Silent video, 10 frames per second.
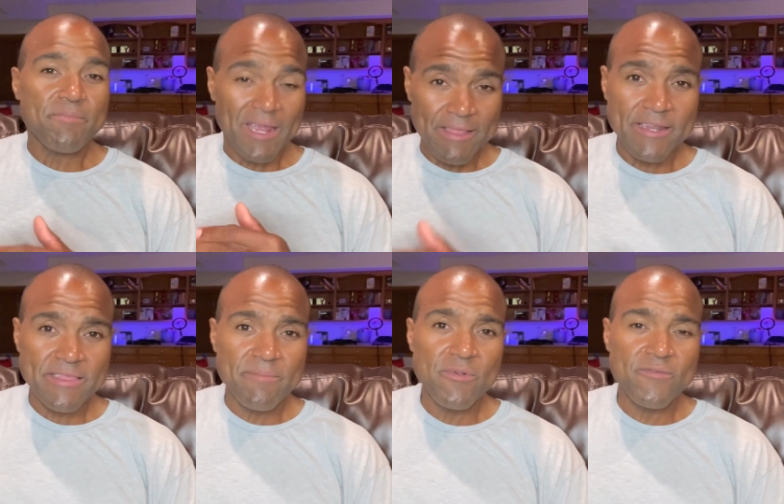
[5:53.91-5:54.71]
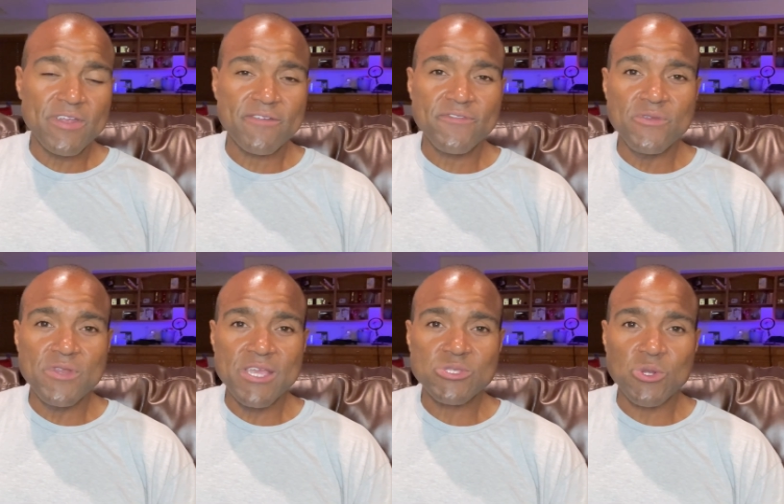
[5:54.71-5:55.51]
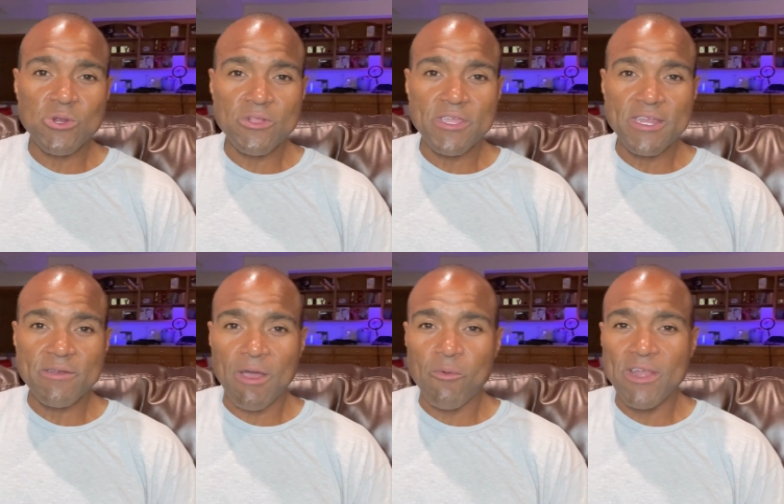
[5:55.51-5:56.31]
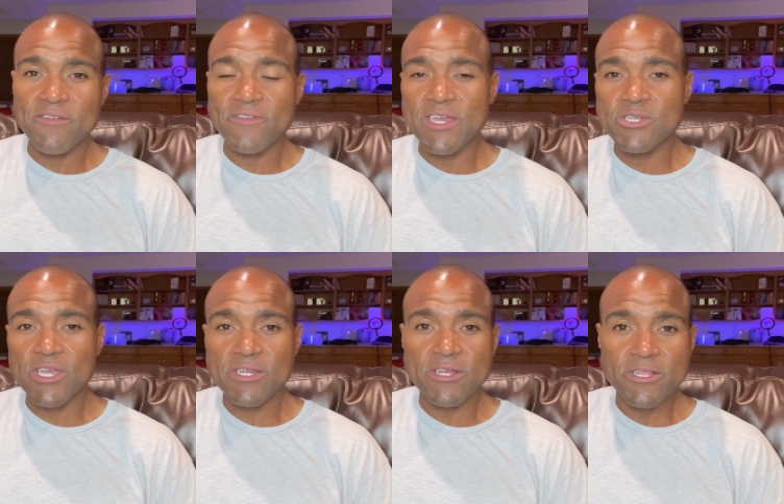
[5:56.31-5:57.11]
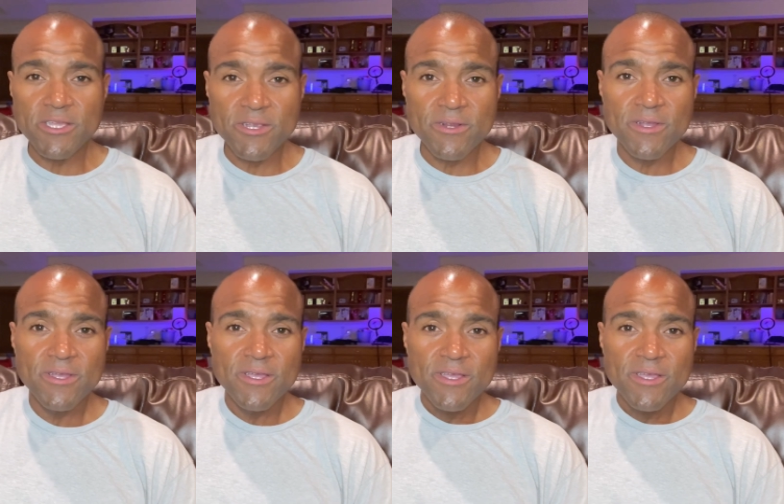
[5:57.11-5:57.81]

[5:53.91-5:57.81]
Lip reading: by letting them move in a few days early and not waiting for that check to clear,